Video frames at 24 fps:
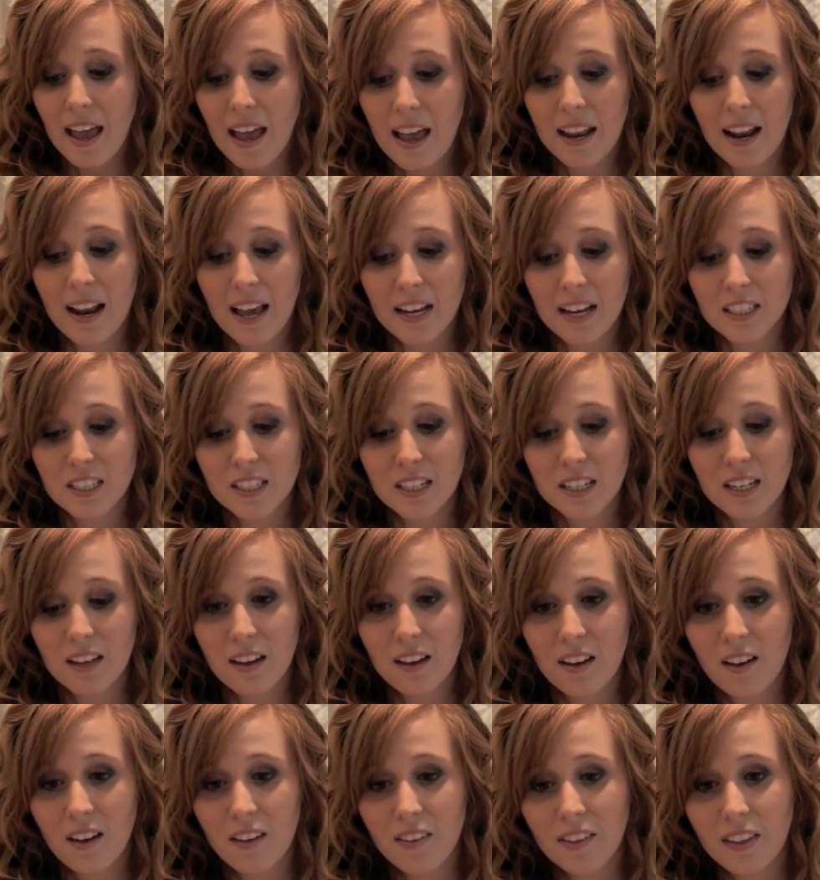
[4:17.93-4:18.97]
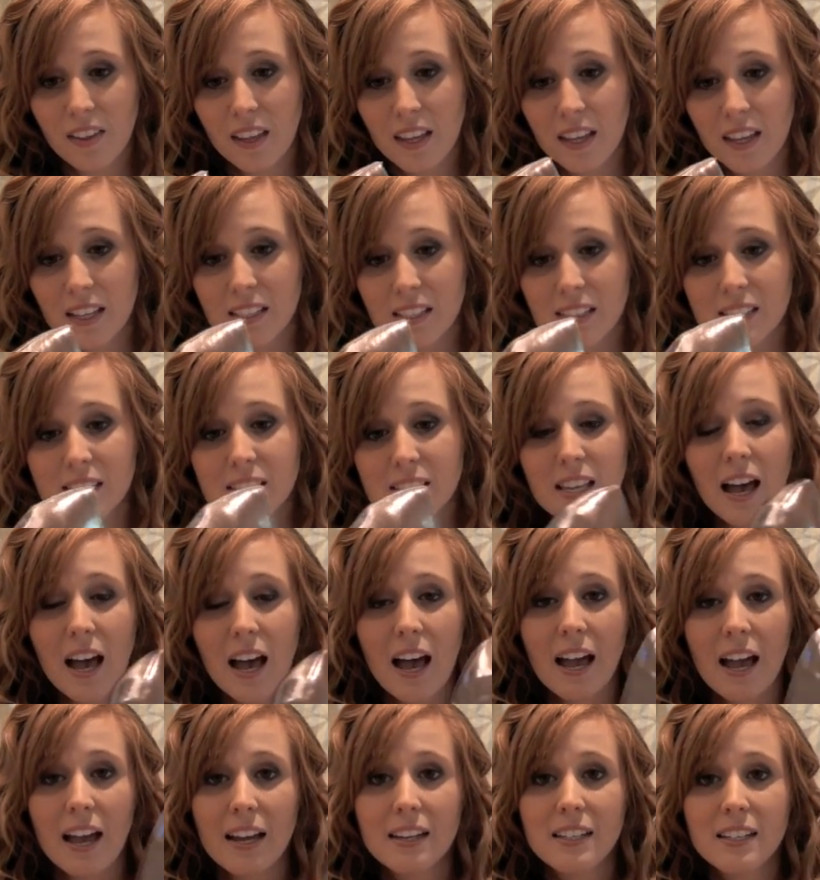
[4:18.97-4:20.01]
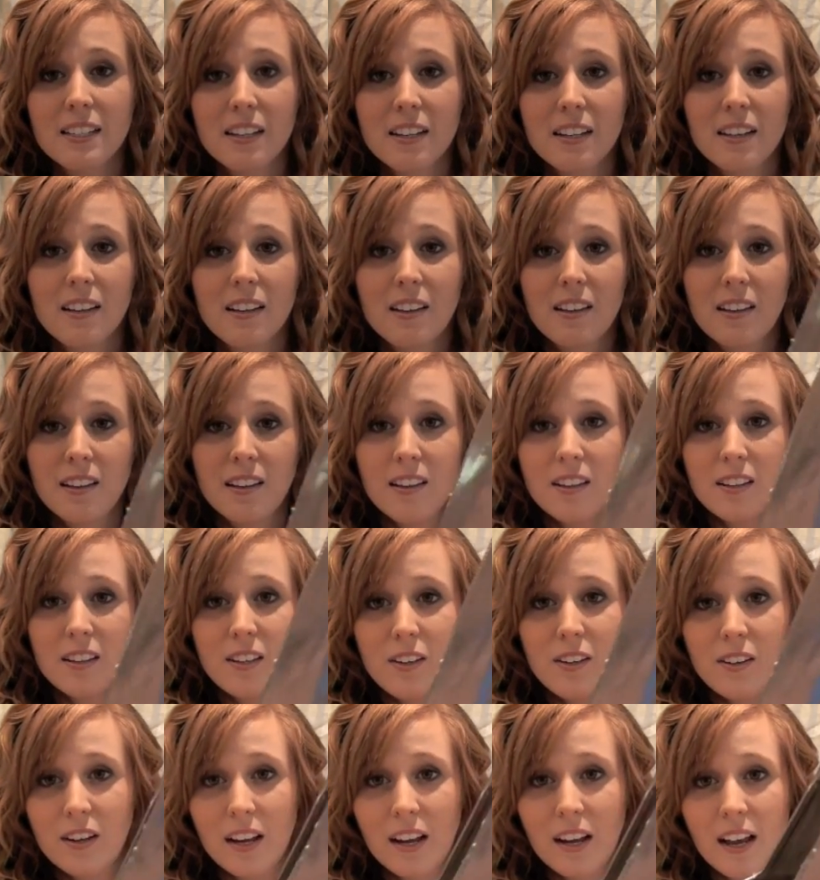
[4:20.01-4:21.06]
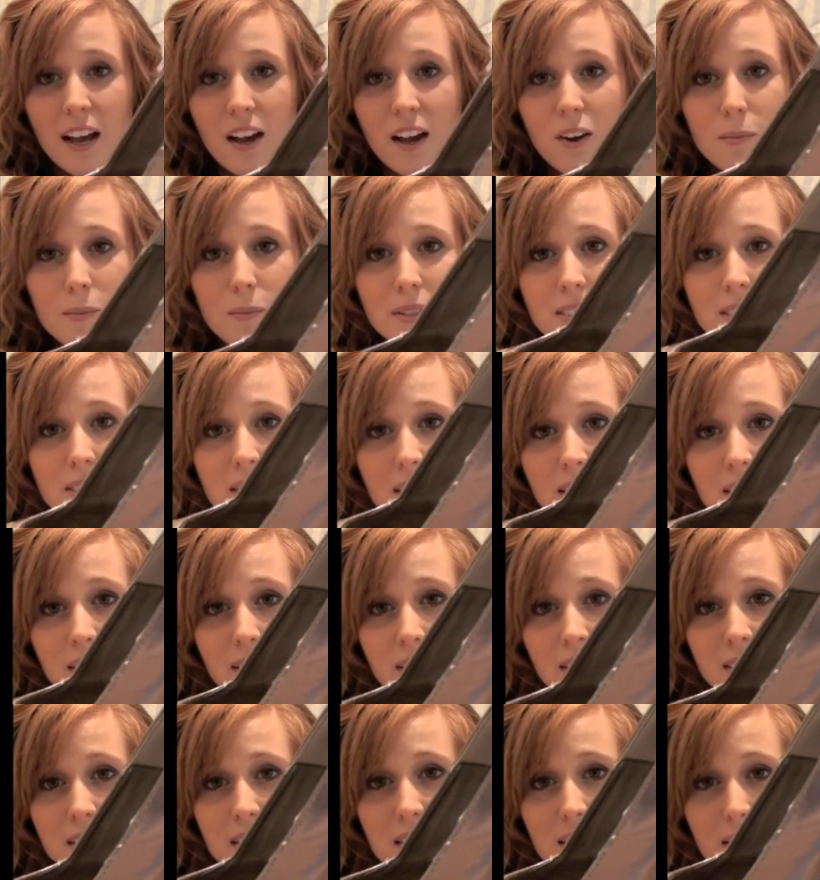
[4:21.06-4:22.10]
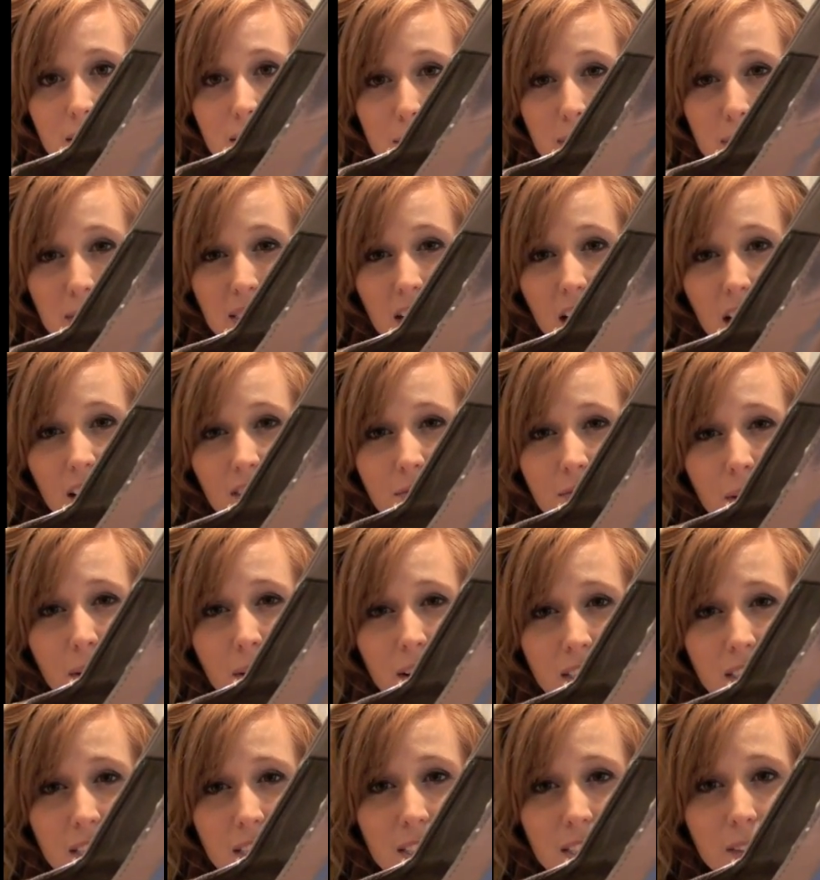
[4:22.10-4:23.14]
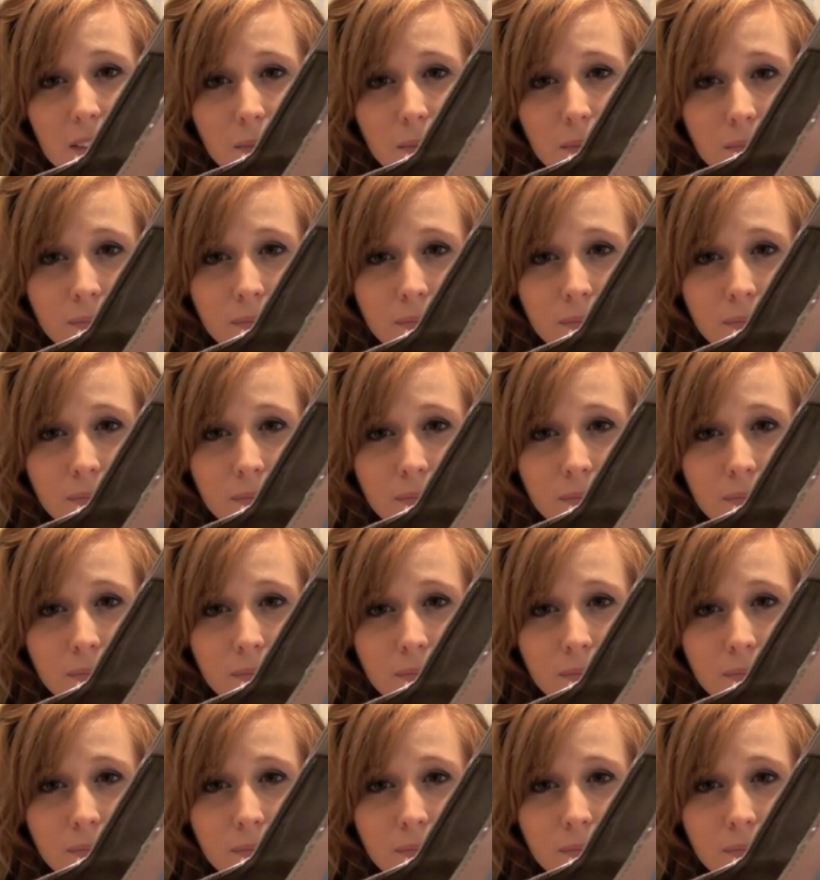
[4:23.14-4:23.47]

And actually on the inside, you can see some scuff marks here.